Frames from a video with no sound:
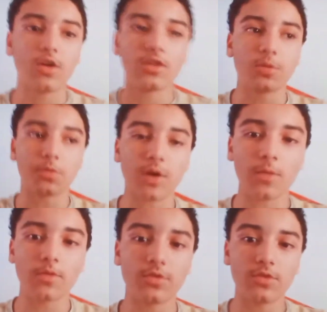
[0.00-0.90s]
This is in,
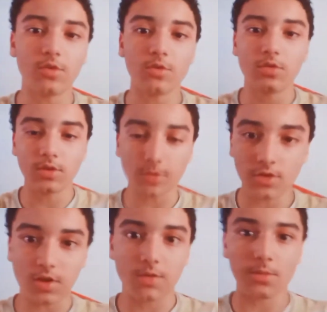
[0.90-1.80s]
this is after
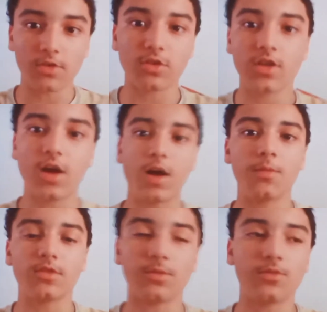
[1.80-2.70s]
fifth grade summer. Look
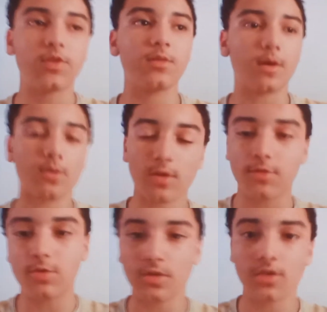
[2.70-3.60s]
at your gross little
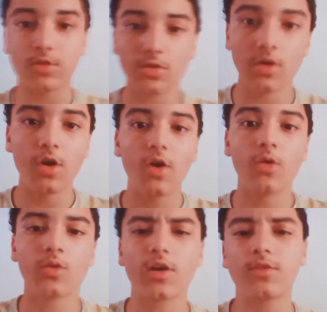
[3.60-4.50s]
mustache. Yeah, your
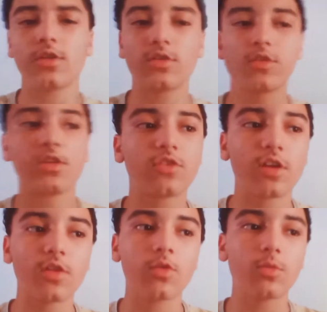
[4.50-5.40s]
mustache is already.
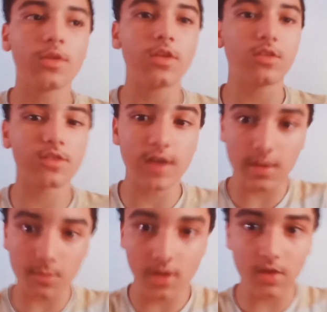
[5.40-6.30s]
Wait, I think I talk about
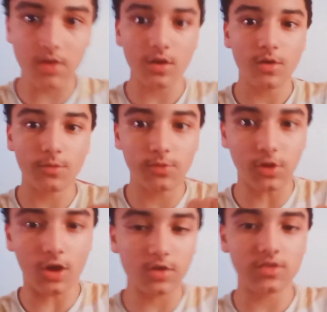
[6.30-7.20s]

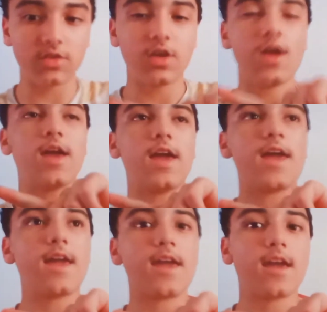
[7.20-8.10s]
vlogs
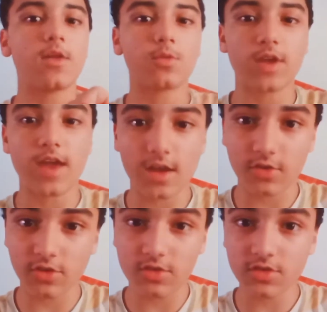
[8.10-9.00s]
and
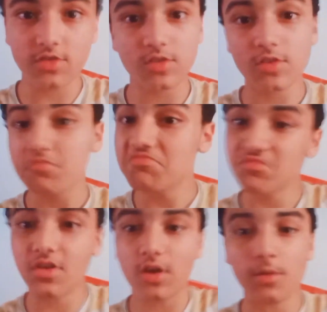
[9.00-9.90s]
reactions.
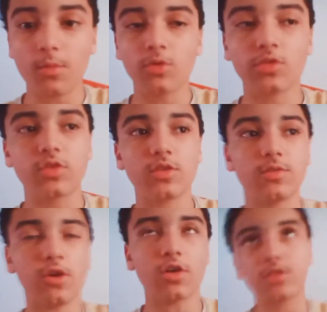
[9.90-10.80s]
I think I talk about
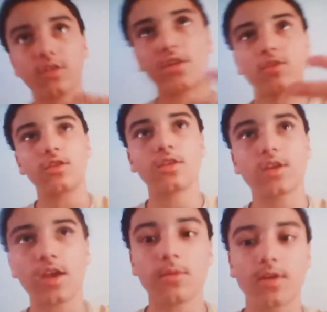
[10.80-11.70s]
why I moved on. Cause the
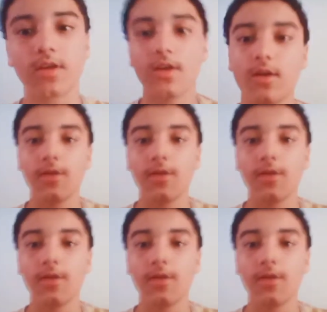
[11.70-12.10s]
reason I moved